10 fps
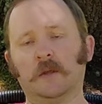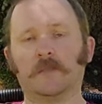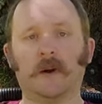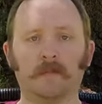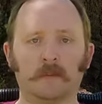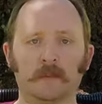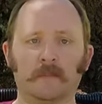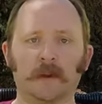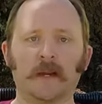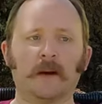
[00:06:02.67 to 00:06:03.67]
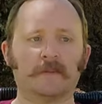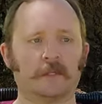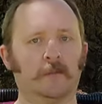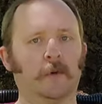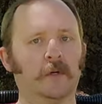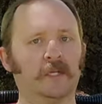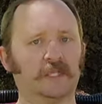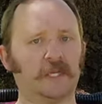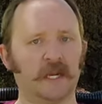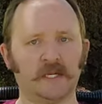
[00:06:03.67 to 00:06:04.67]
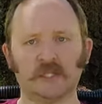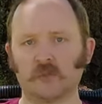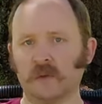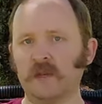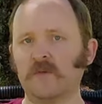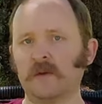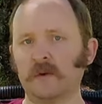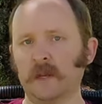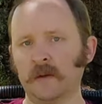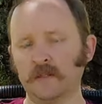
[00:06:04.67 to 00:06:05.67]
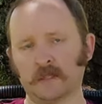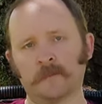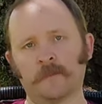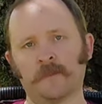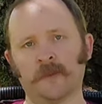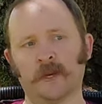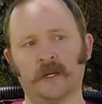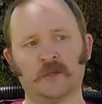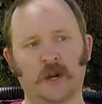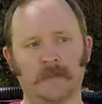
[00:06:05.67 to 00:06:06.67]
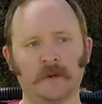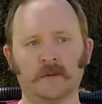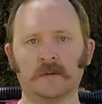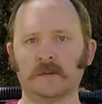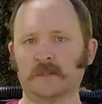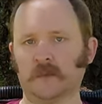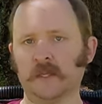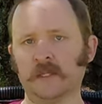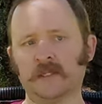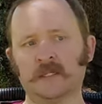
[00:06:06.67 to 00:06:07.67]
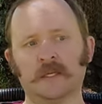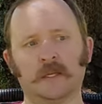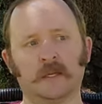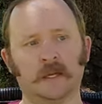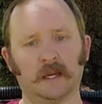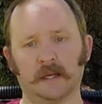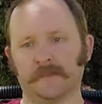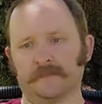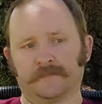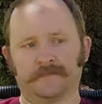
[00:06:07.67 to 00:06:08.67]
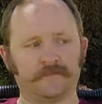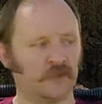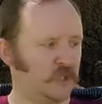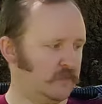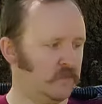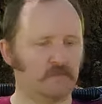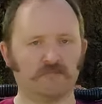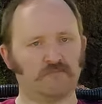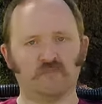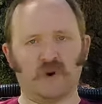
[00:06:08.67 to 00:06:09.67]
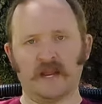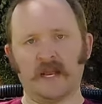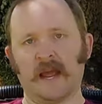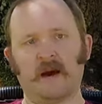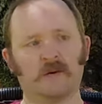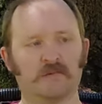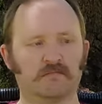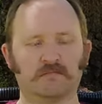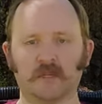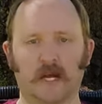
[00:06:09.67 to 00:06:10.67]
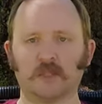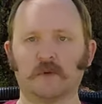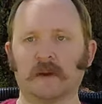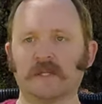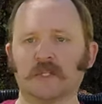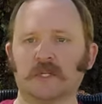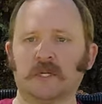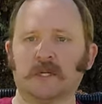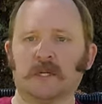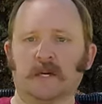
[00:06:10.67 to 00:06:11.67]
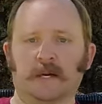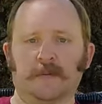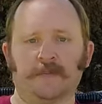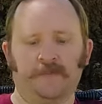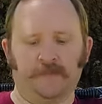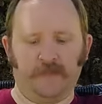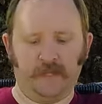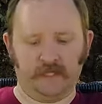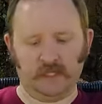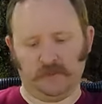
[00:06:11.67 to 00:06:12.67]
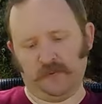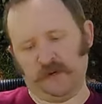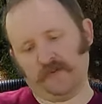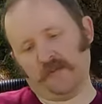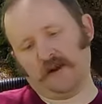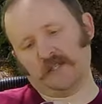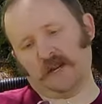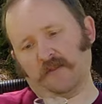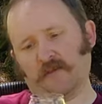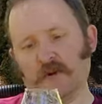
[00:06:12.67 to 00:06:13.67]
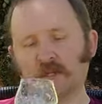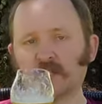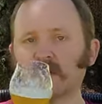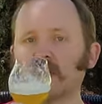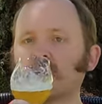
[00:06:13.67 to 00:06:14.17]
you'd probably pick up some more distinct sweet fruit notes, tropical sweetness. Just right now, not so much. It's still pretty fresh out of the fridge.